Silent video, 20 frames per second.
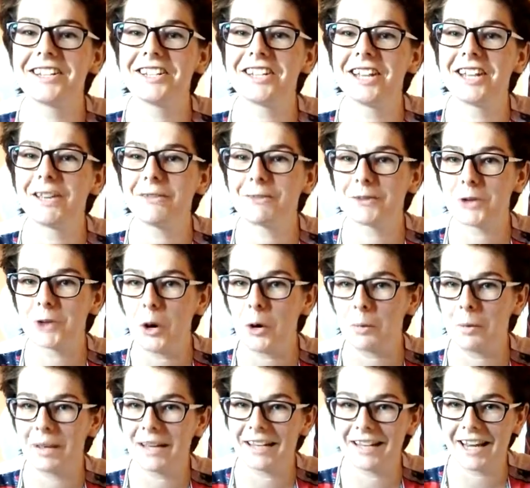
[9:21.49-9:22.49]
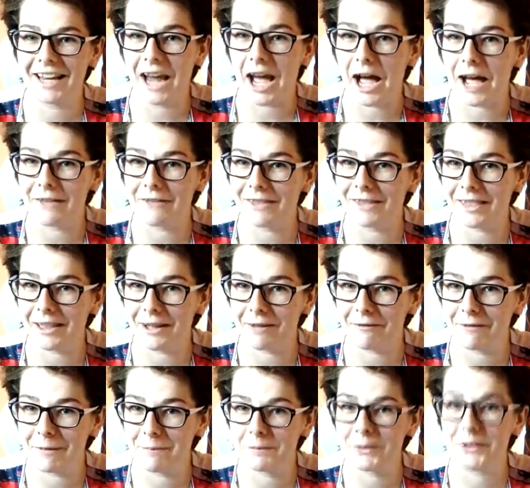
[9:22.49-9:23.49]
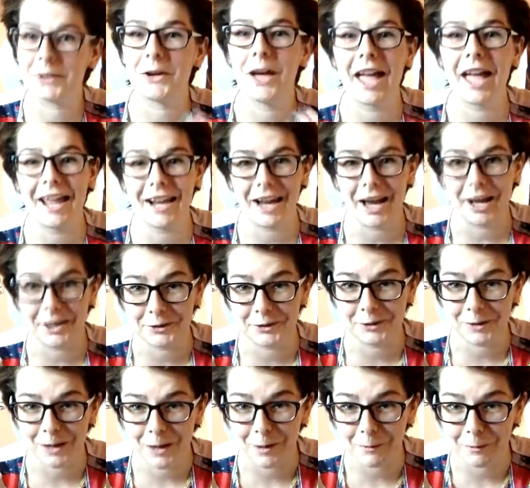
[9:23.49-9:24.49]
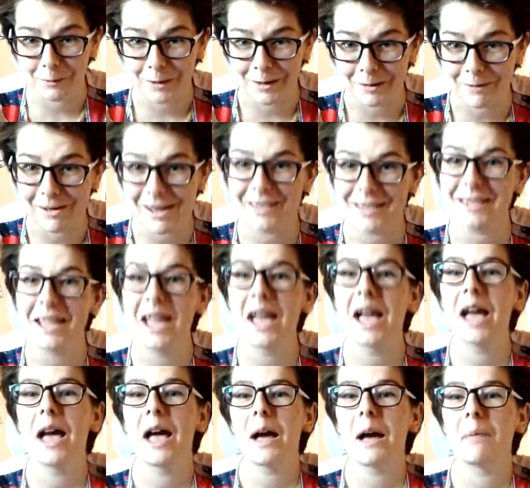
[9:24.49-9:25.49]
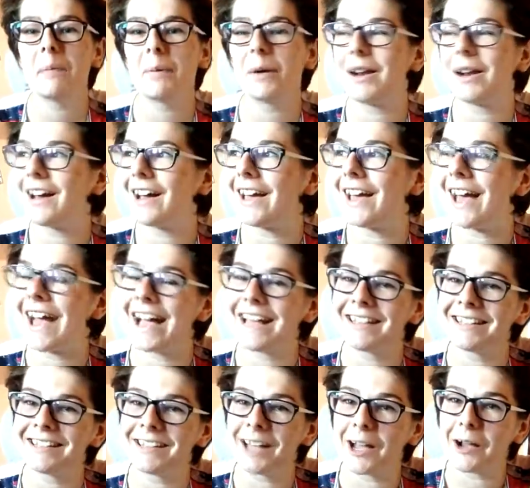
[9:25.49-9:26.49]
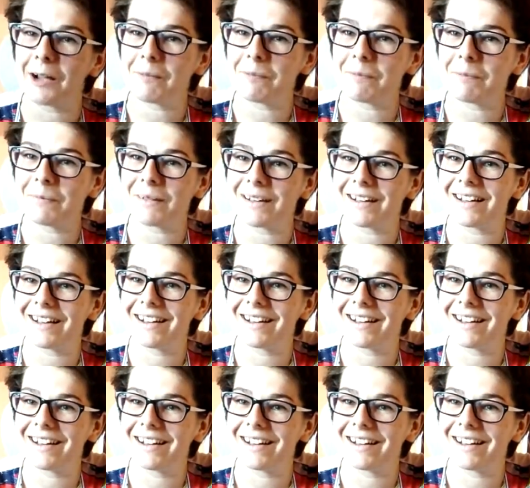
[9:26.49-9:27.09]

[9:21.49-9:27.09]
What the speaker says: she was hoping that I will love him too. And I do love Wally West, but I ended up